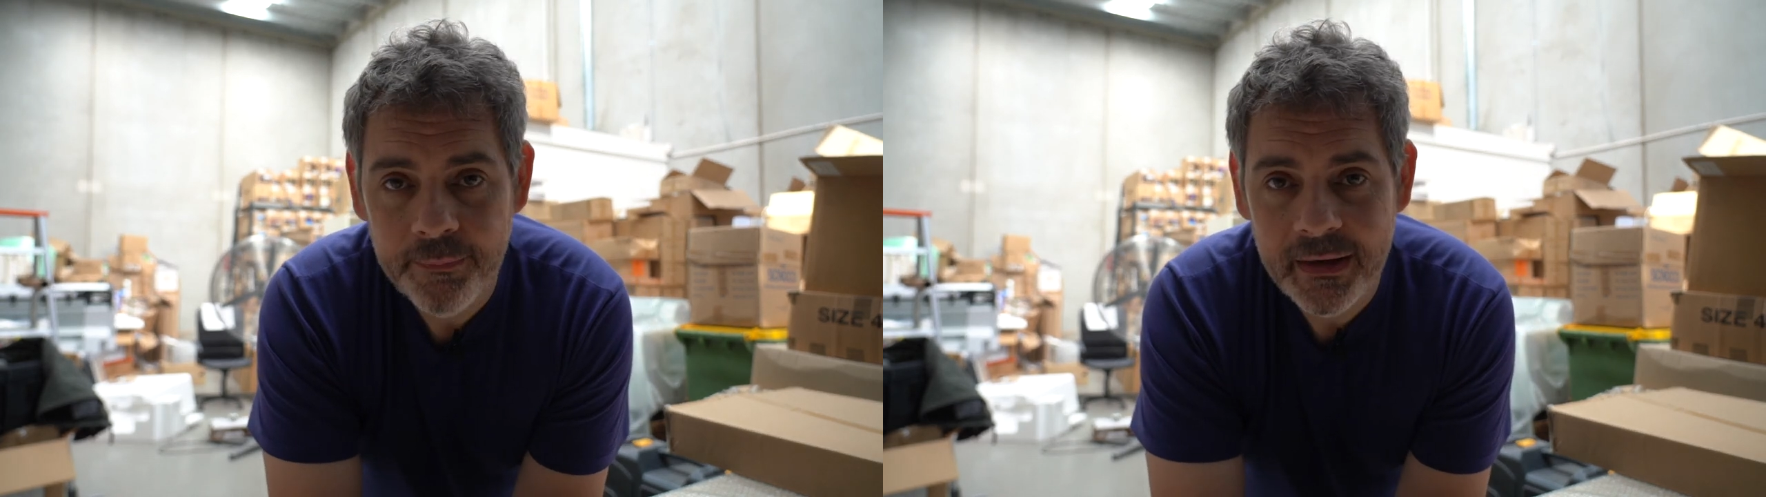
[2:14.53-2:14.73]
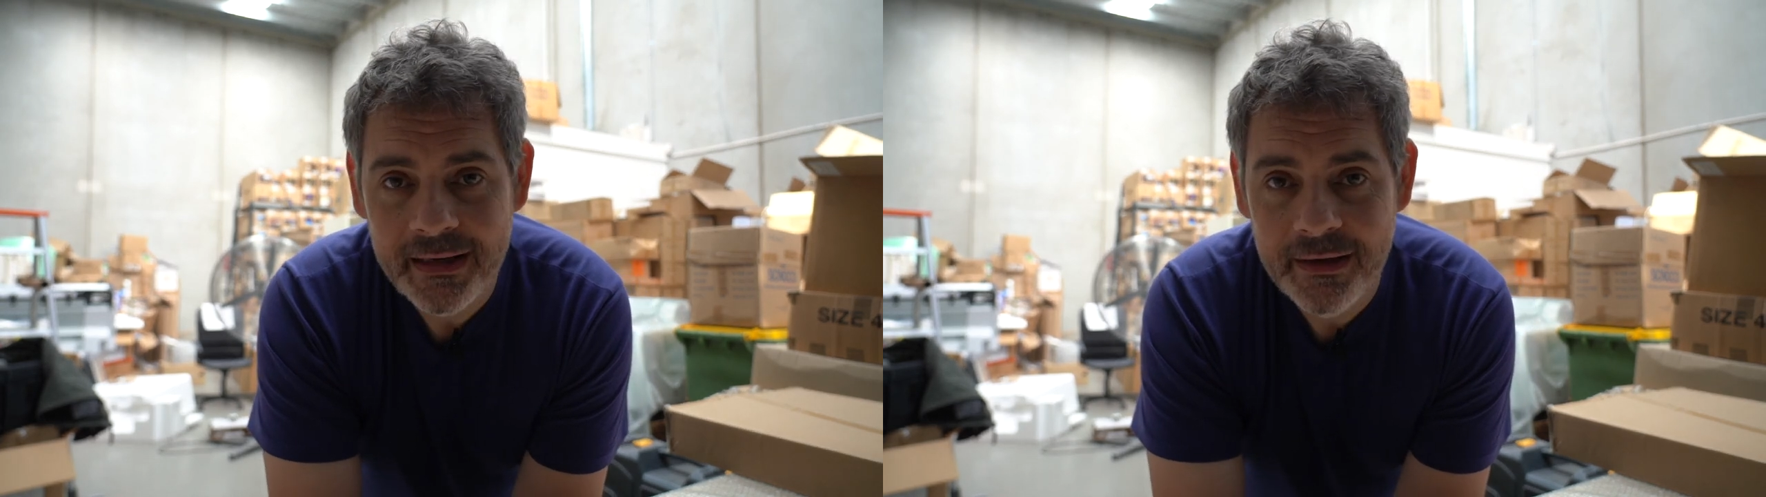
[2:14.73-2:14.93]

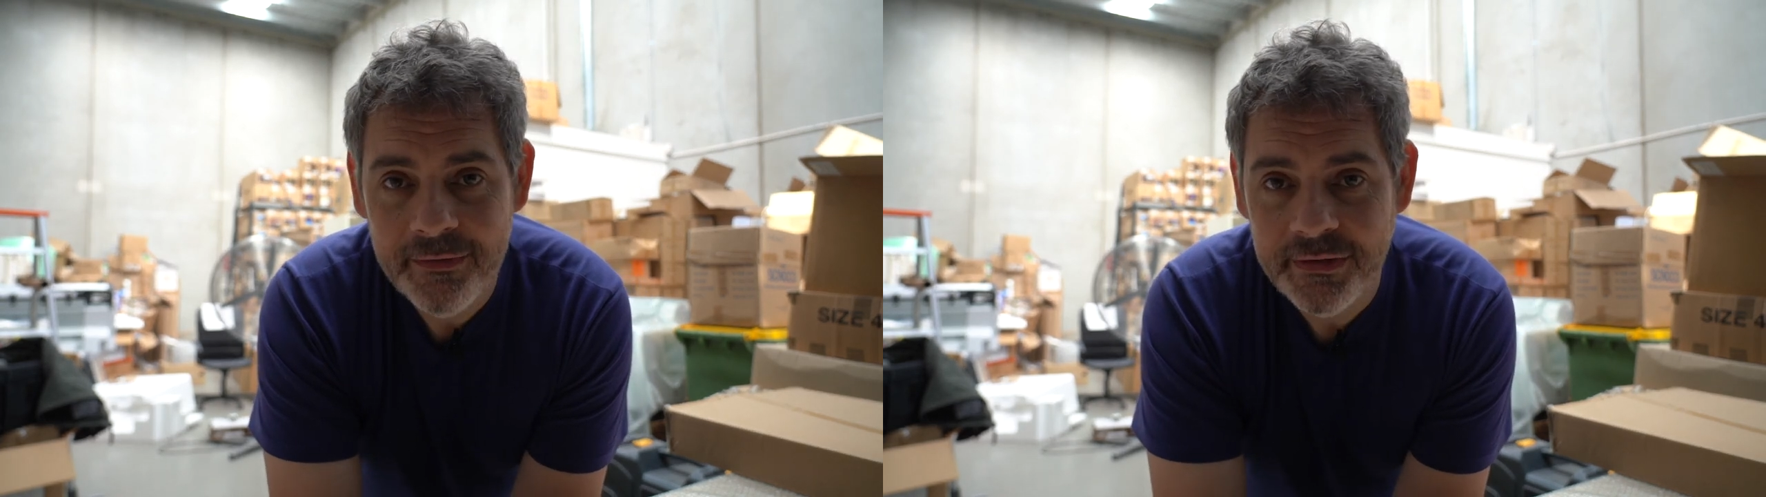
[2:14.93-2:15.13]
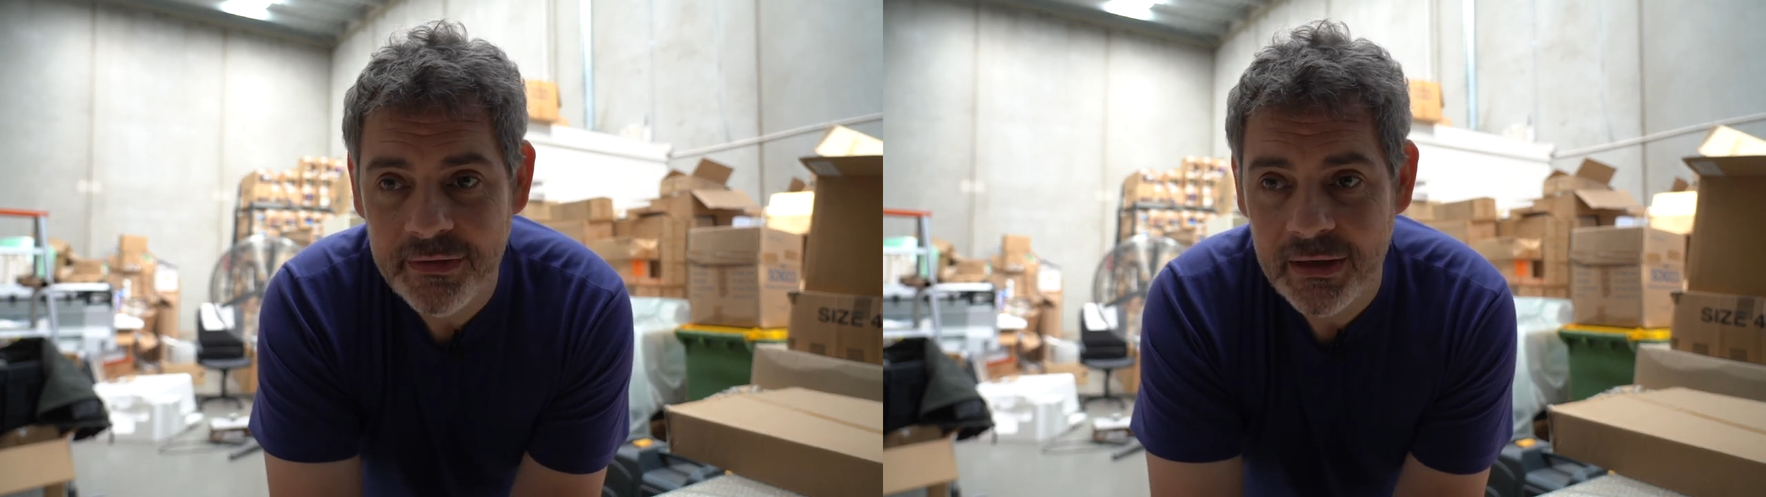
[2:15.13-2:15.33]
It
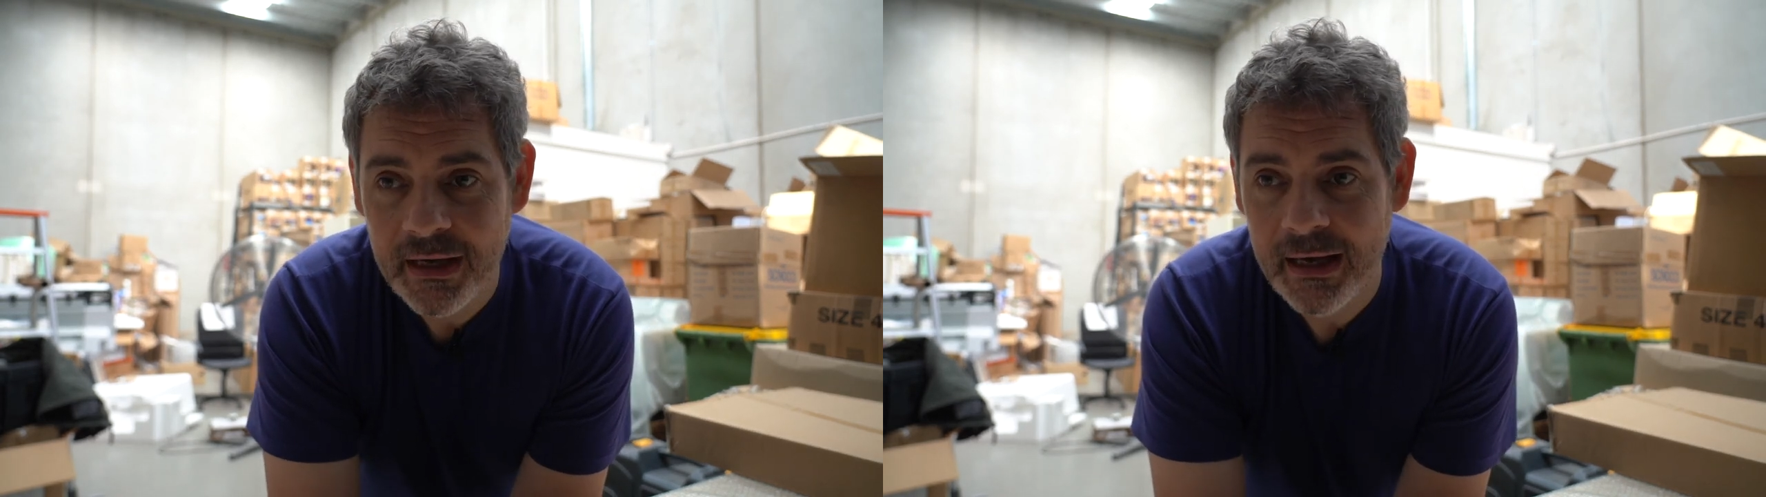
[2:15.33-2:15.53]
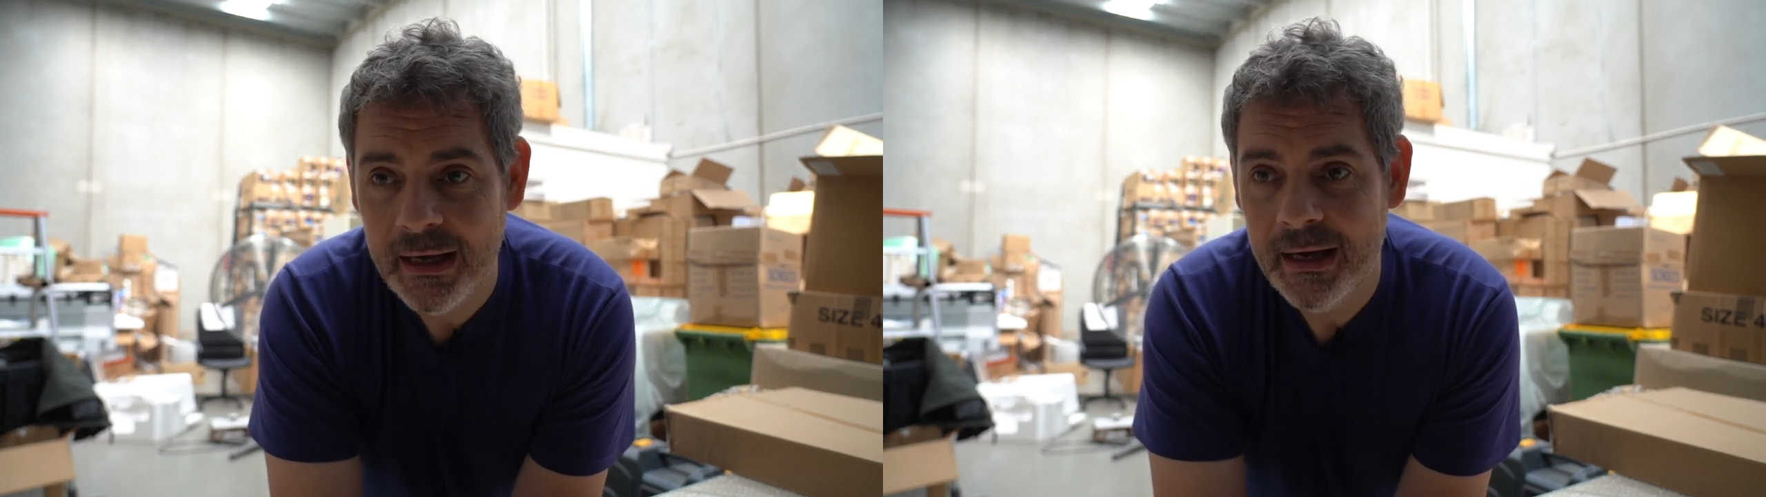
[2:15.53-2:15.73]
gives
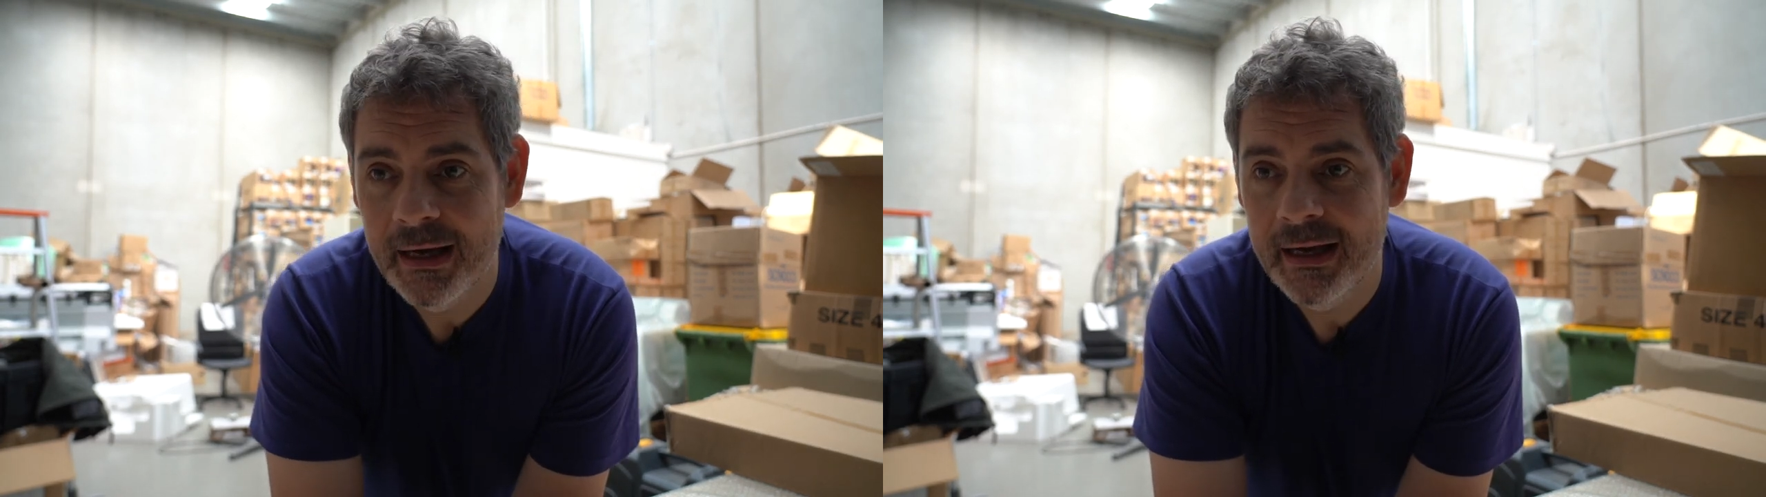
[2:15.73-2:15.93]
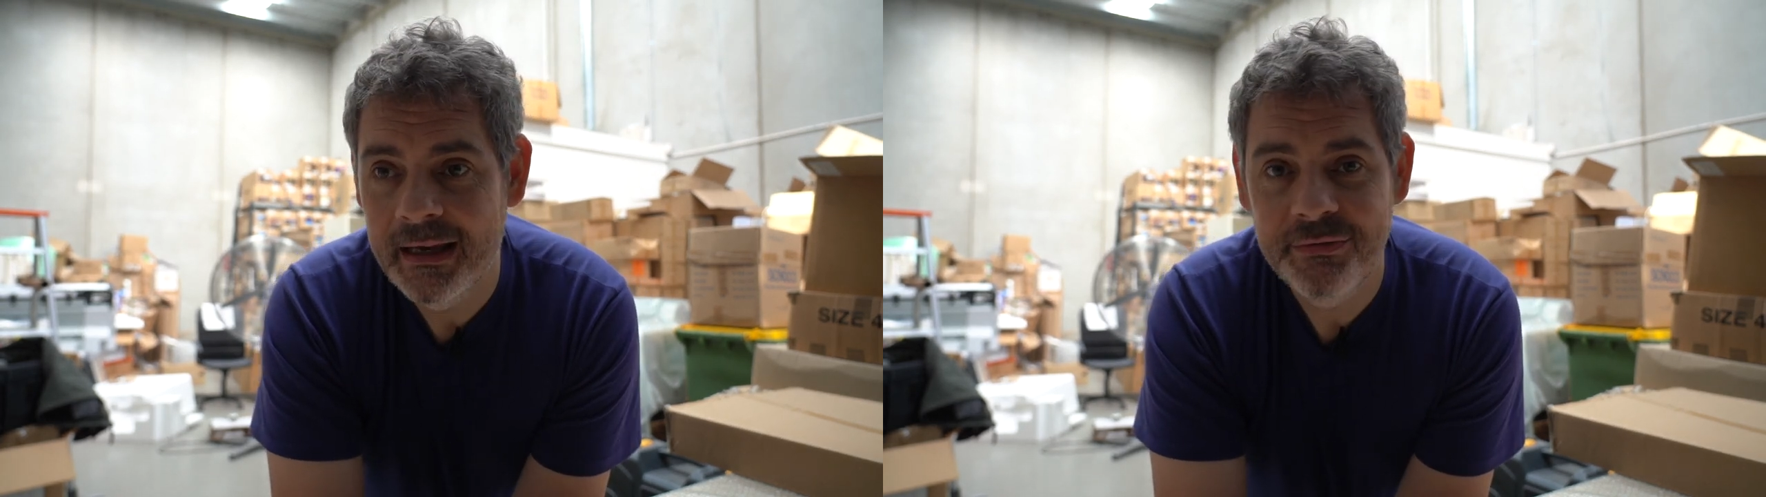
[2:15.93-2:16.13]
a